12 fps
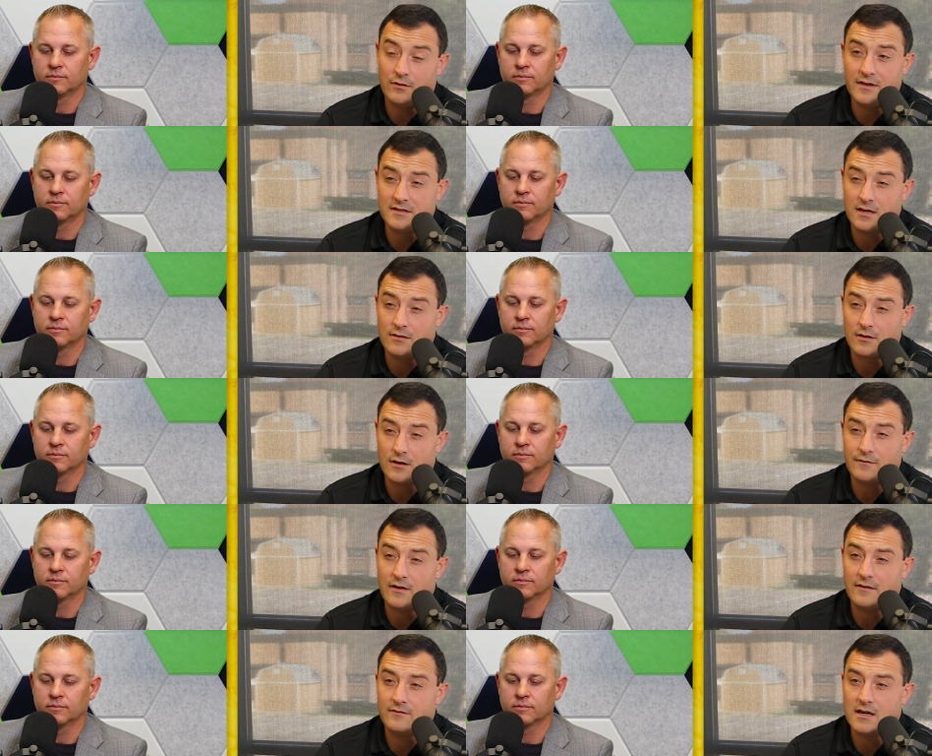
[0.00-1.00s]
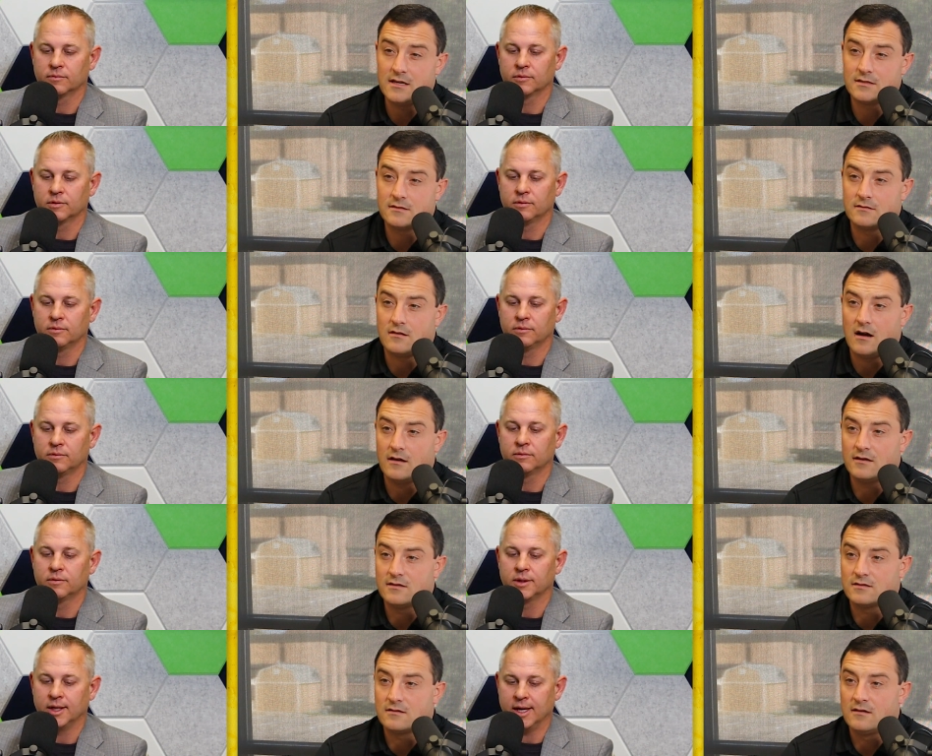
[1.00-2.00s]
Speaker 1: what they say, thirty five days is the
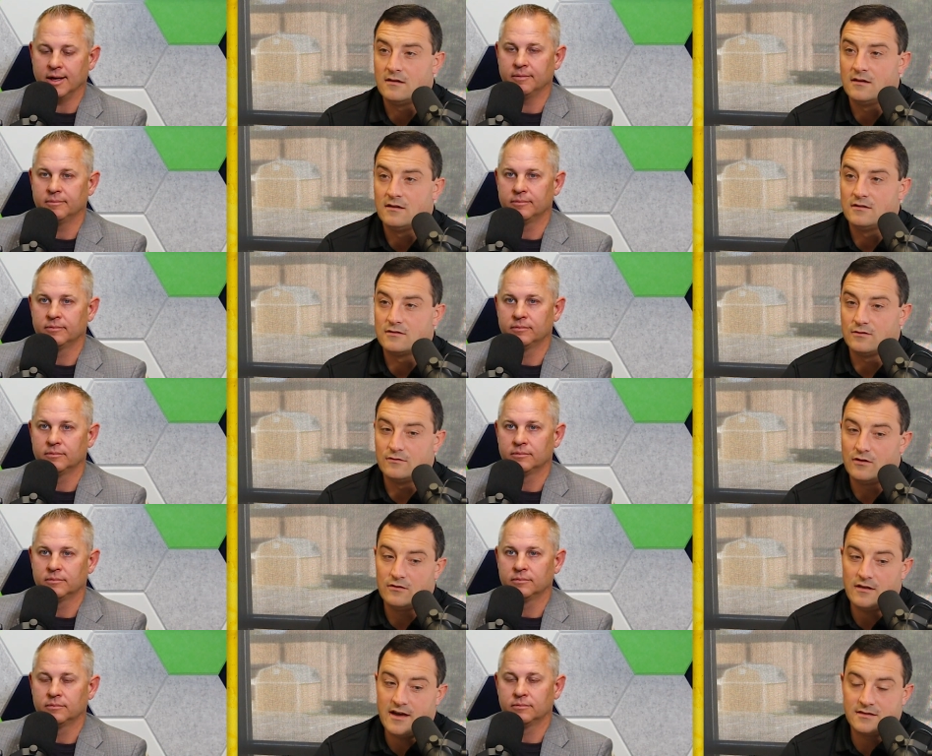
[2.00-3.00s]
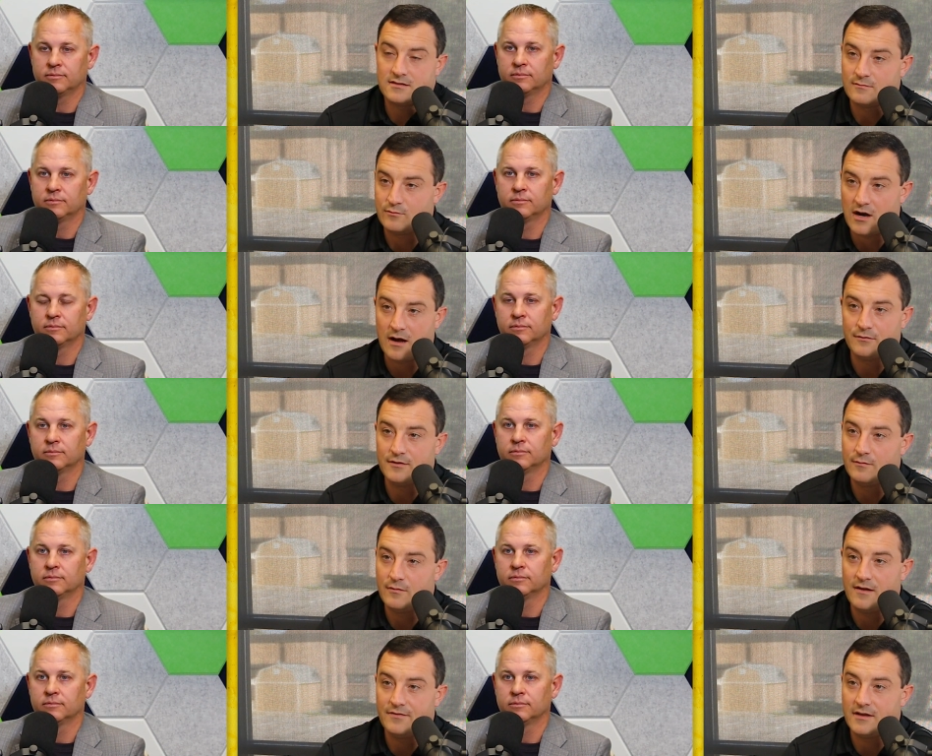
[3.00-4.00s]
longest. Yeah. So no less than probably
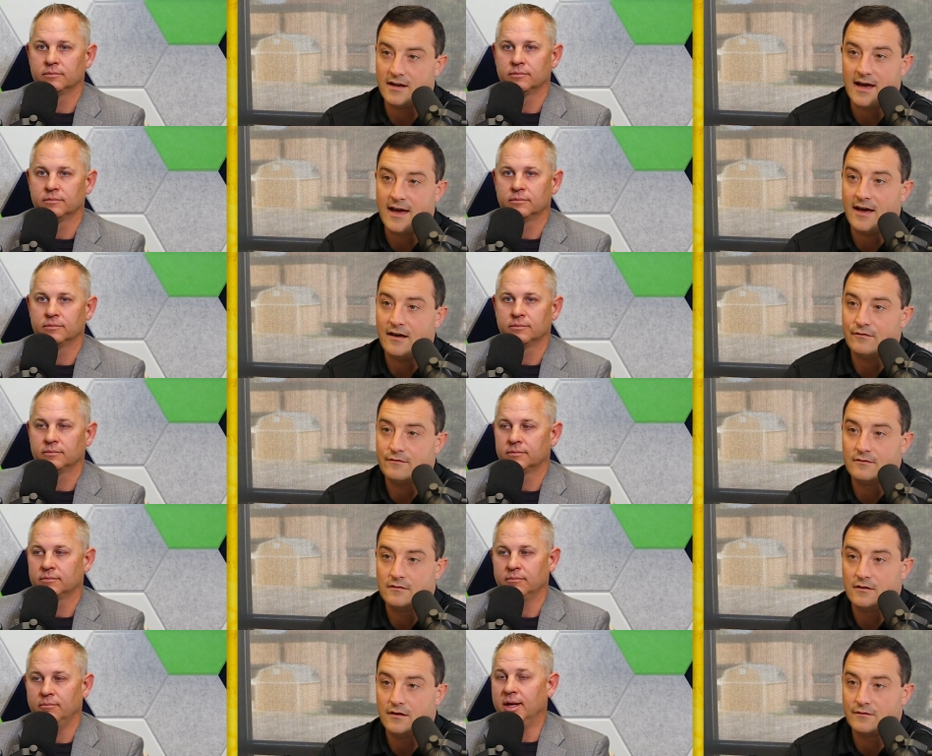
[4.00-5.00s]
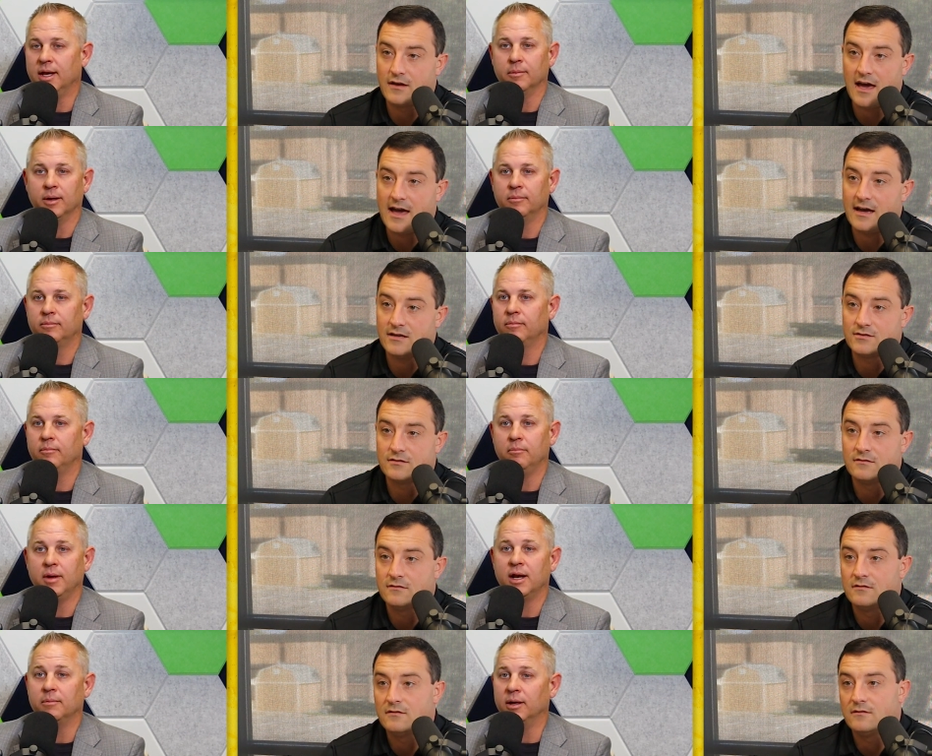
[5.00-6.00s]
a month and a half of minimum, cash.
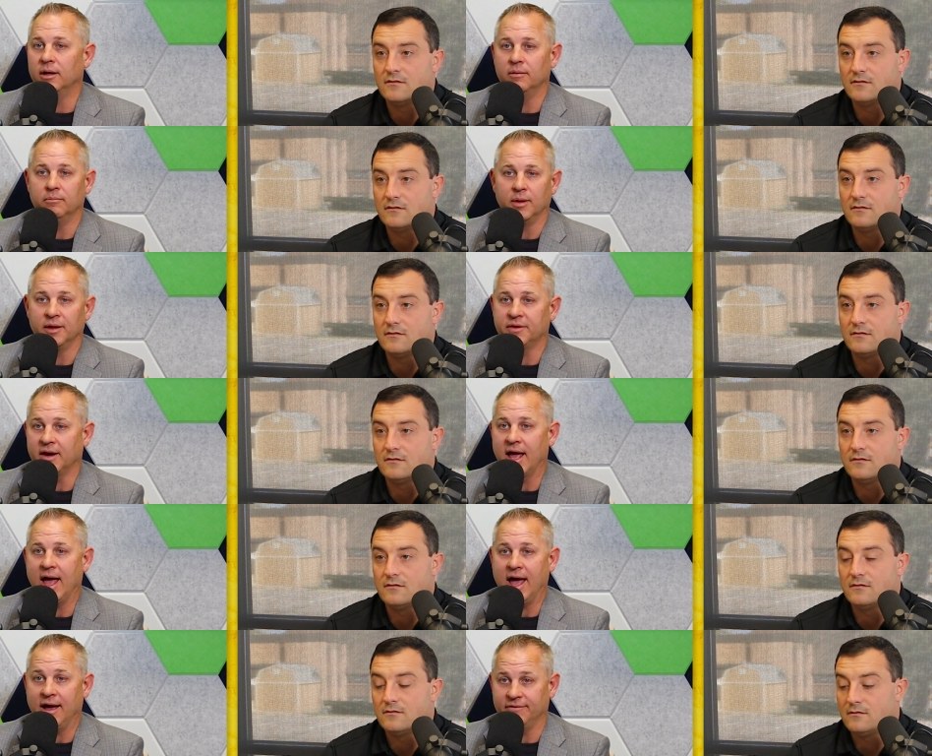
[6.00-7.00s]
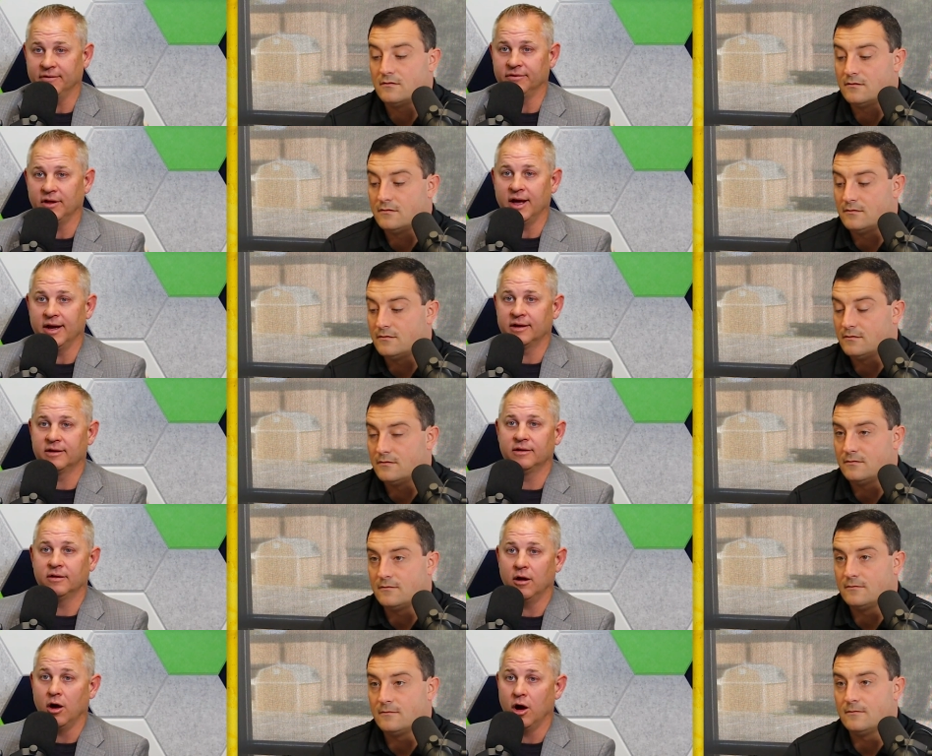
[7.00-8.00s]
Speaker 2: Minimum month and a half of like
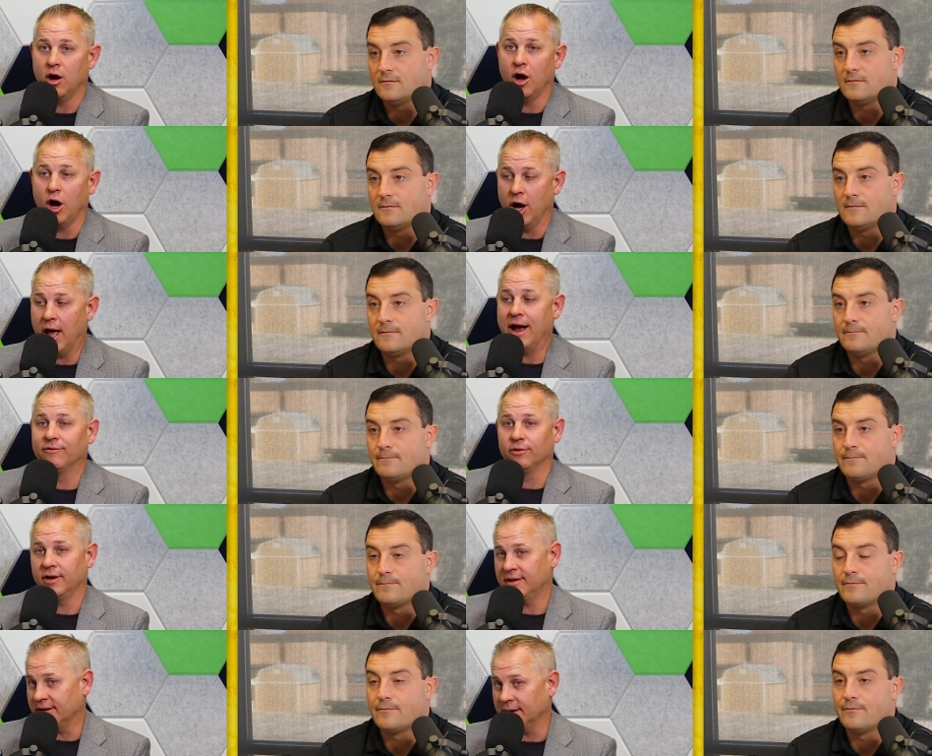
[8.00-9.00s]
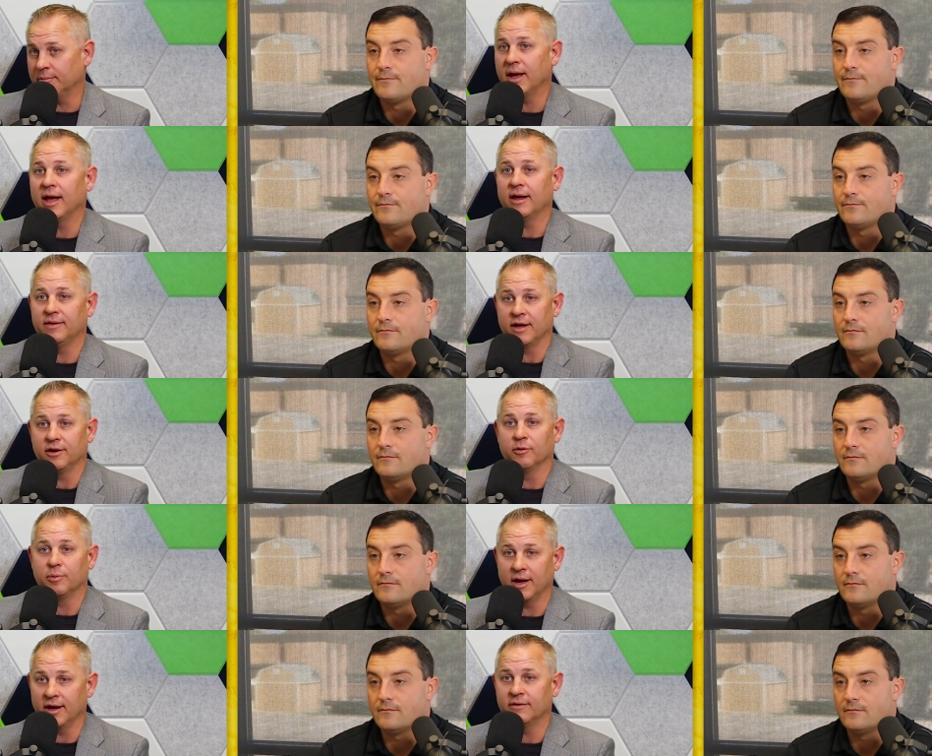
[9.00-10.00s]
everything paid that
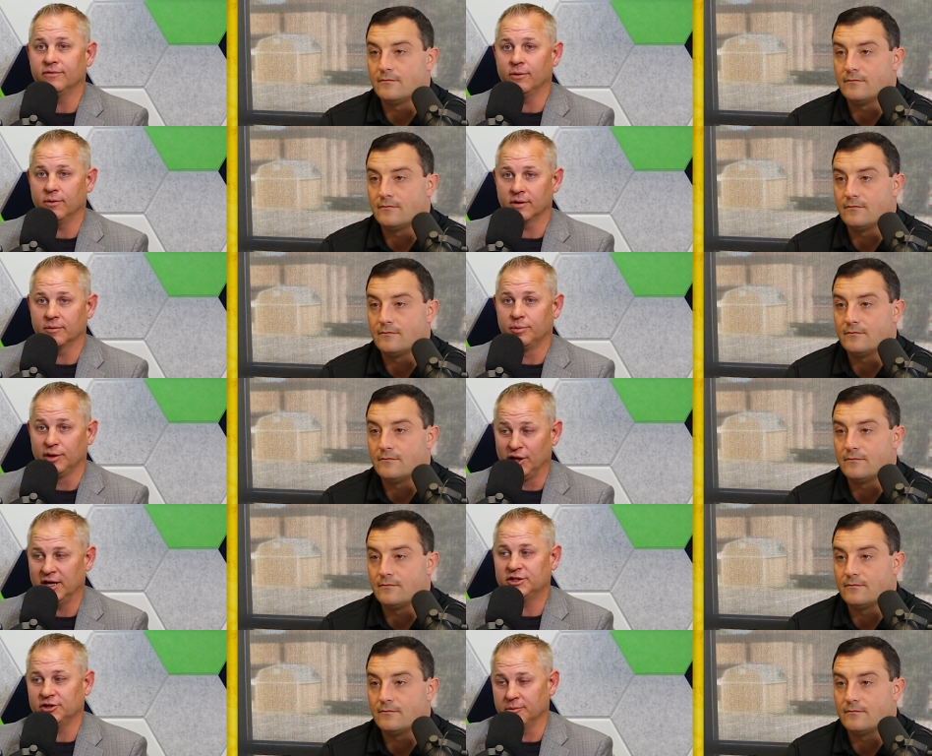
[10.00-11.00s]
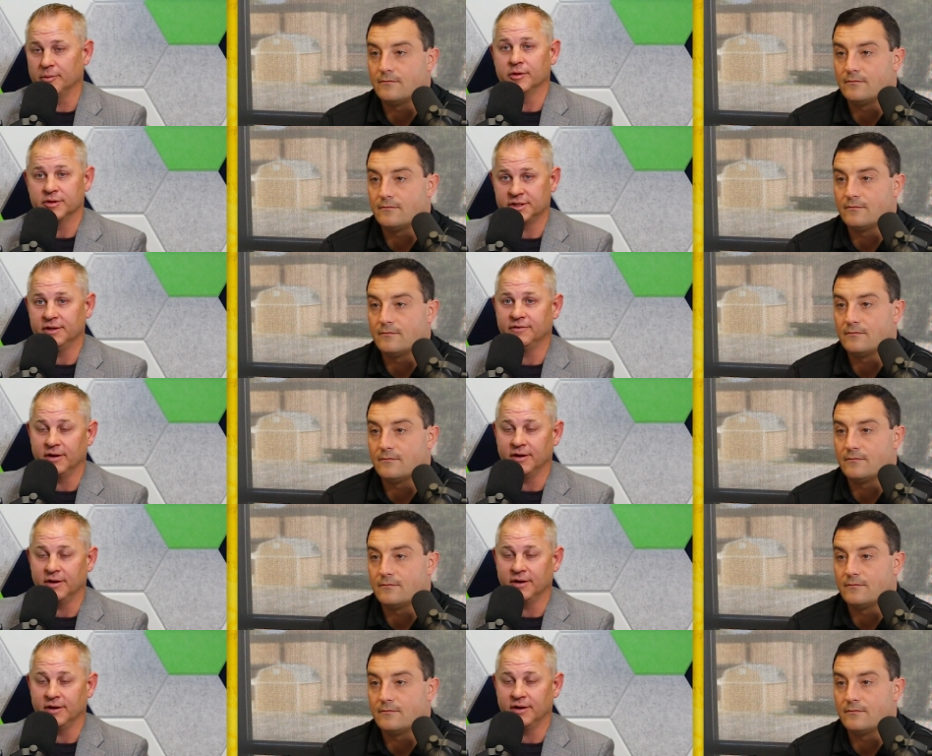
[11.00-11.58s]
you're paying for, plus your emergency